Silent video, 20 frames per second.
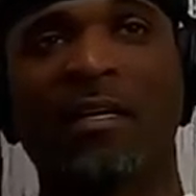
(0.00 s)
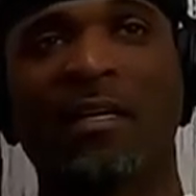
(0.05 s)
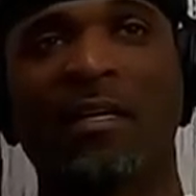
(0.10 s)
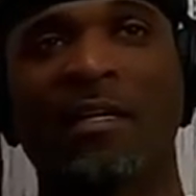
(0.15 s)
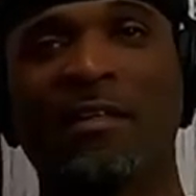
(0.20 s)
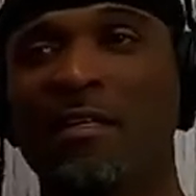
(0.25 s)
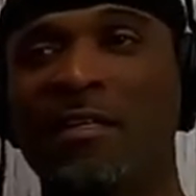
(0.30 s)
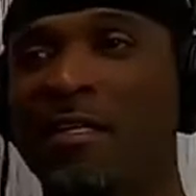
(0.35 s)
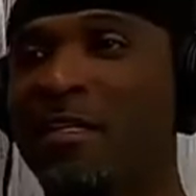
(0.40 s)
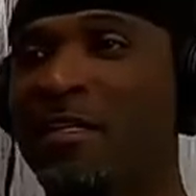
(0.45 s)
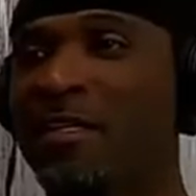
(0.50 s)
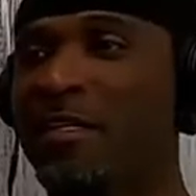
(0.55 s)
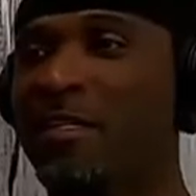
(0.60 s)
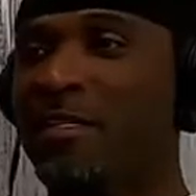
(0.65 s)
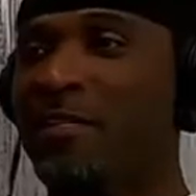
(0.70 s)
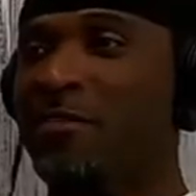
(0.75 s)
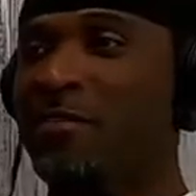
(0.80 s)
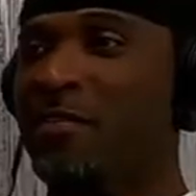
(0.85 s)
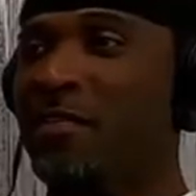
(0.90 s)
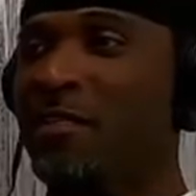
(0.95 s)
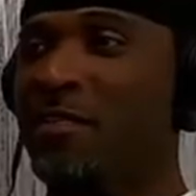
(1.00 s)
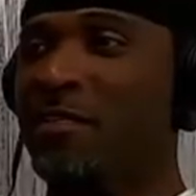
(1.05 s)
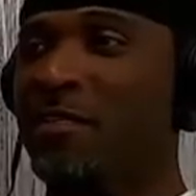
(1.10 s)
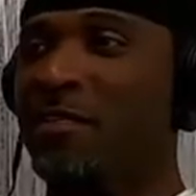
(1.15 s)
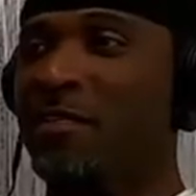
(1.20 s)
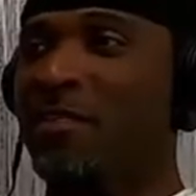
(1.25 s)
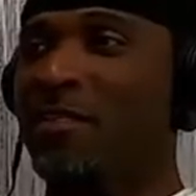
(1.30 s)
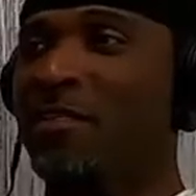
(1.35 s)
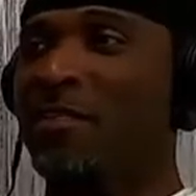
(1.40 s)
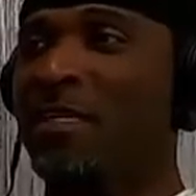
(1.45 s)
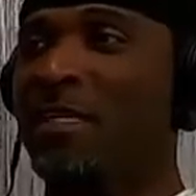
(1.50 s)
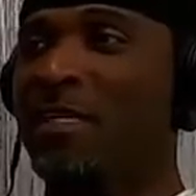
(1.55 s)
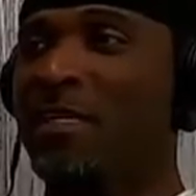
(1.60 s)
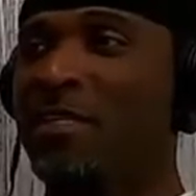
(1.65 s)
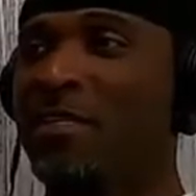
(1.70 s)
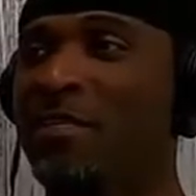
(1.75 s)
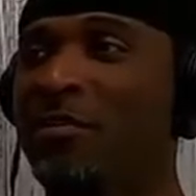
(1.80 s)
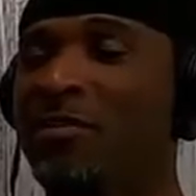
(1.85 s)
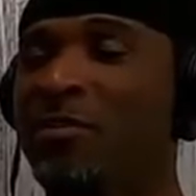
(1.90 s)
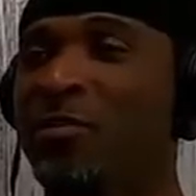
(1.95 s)
And then he said, yeah,
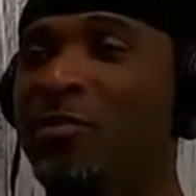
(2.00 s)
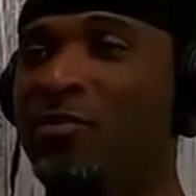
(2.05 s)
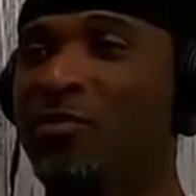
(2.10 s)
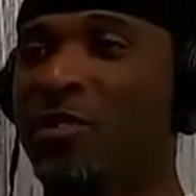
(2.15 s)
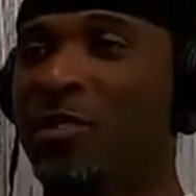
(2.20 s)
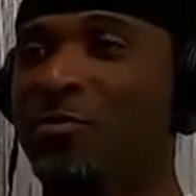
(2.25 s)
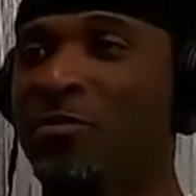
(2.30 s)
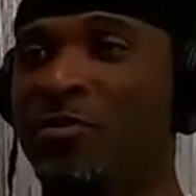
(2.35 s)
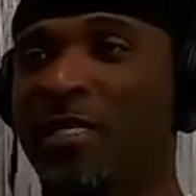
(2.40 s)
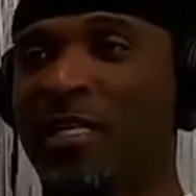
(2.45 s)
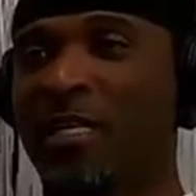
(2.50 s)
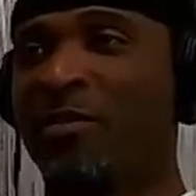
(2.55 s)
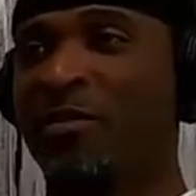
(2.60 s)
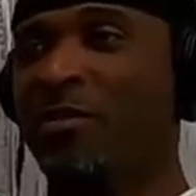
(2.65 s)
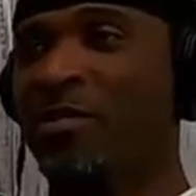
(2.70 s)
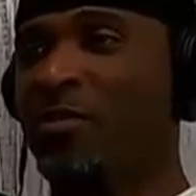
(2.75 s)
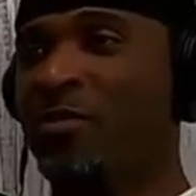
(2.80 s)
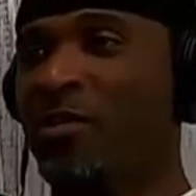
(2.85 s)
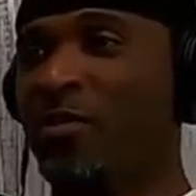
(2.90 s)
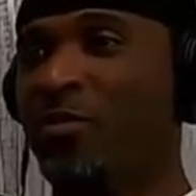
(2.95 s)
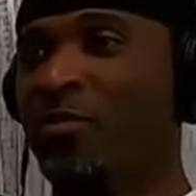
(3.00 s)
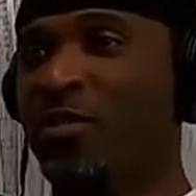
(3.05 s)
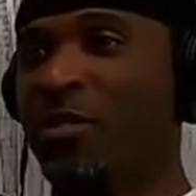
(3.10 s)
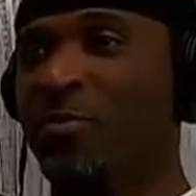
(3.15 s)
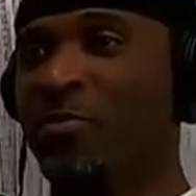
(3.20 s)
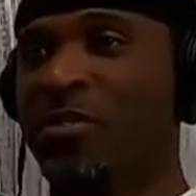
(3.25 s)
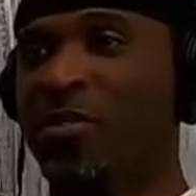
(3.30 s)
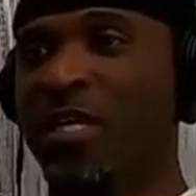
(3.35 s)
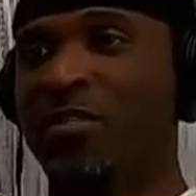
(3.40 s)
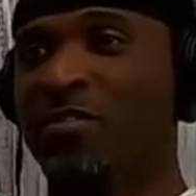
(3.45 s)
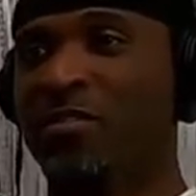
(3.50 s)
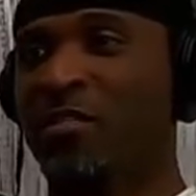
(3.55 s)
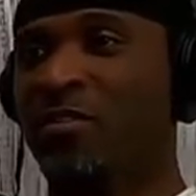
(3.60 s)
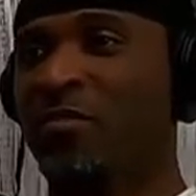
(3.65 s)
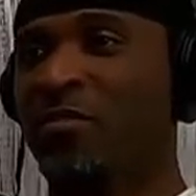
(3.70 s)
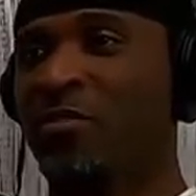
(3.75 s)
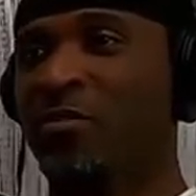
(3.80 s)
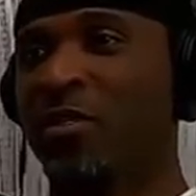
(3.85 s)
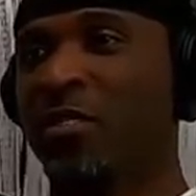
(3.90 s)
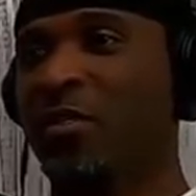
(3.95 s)
he told Jim, and he told Jim Johnson,
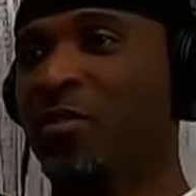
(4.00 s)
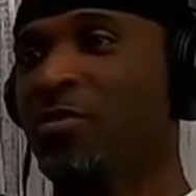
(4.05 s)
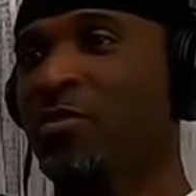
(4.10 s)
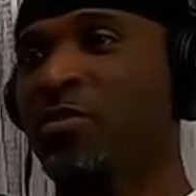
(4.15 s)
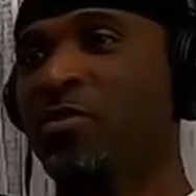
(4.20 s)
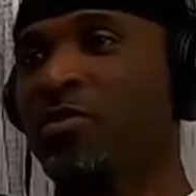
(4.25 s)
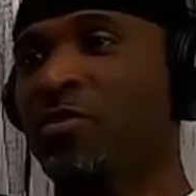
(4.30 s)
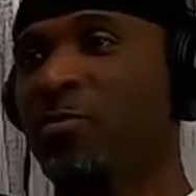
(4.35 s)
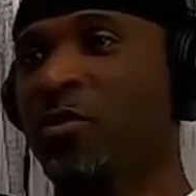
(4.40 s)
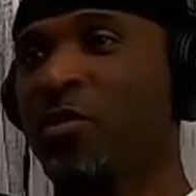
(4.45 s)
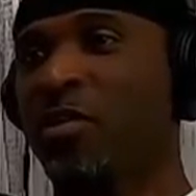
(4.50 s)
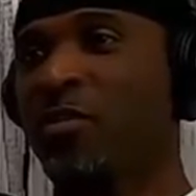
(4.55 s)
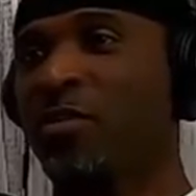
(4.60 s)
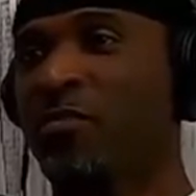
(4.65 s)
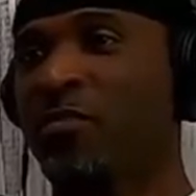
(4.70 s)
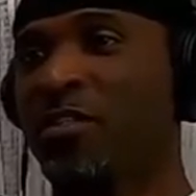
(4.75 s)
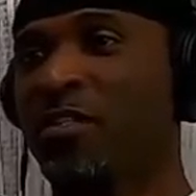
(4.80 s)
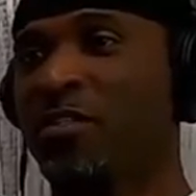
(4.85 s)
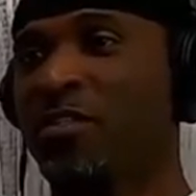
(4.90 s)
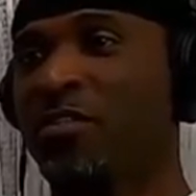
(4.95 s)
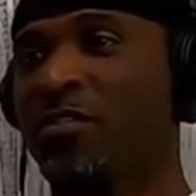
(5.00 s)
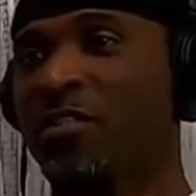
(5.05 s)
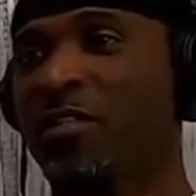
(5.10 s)
if you ain't gonna use him on offense,